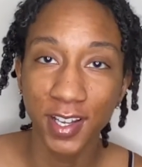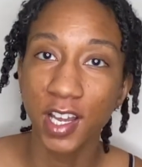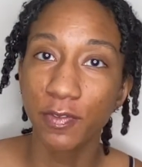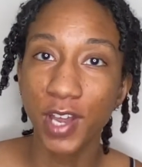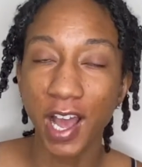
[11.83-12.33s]

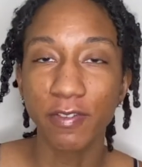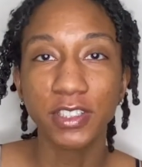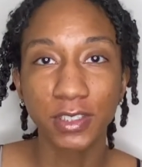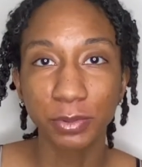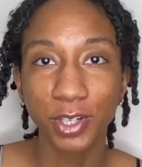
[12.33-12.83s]
If you haven't
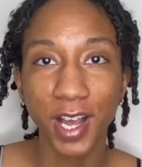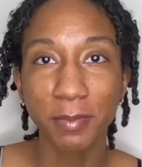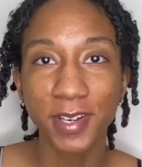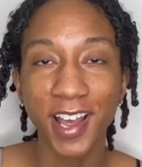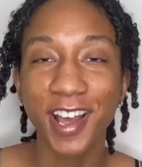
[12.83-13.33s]

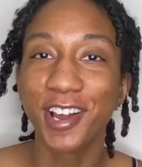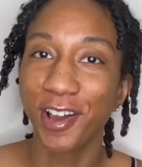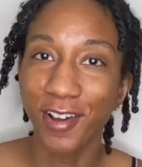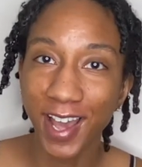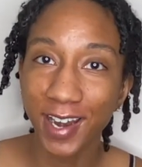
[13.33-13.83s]
subscribed yet,
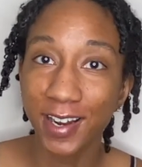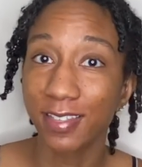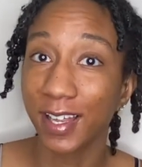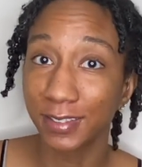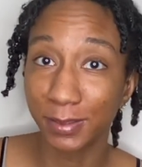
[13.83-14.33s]
go ahead and hit
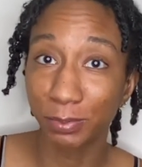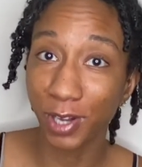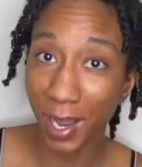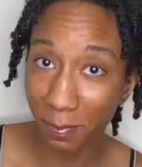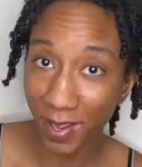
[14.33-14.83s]
that
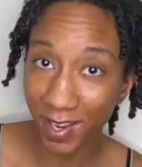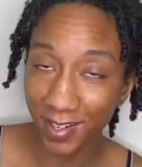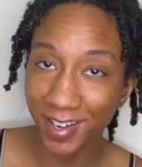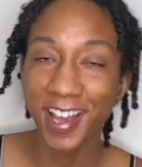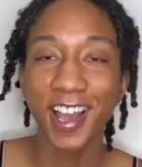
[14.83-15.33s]
subscribe
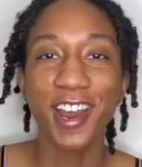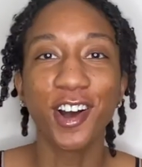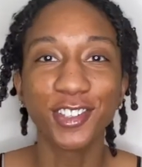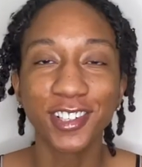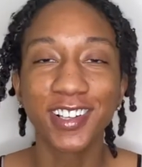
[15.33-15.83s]
button and
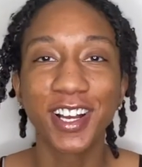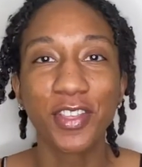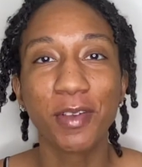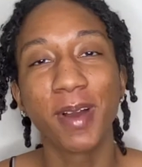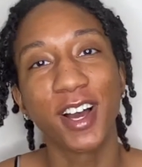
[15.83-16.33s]
also click on
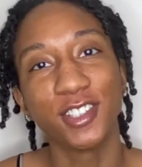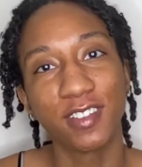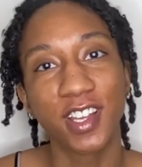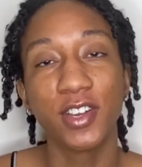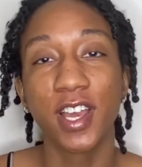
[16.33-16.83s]
the bell so
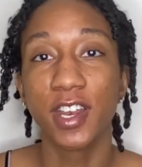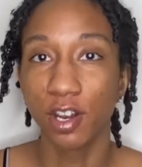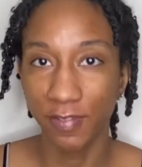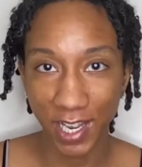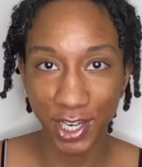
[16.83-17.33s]
that you get
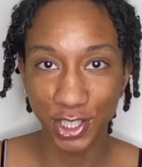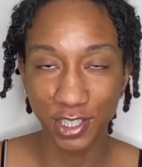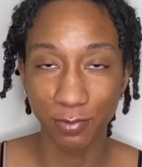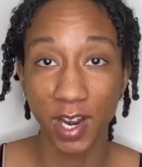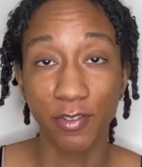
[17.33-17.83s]

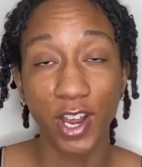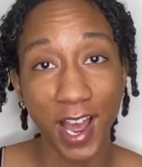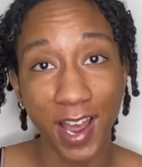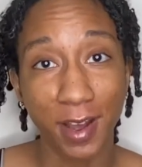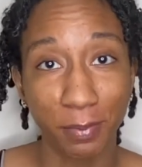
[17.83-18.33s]
notifications whenever
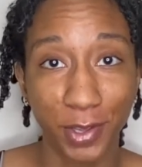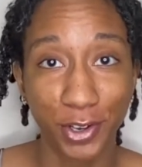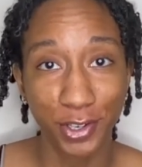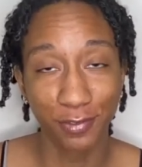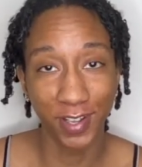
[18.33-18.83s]
I upload a
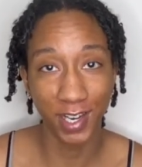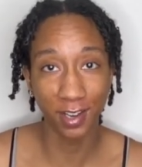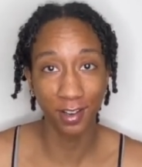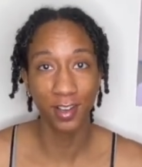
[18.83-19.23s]
new video.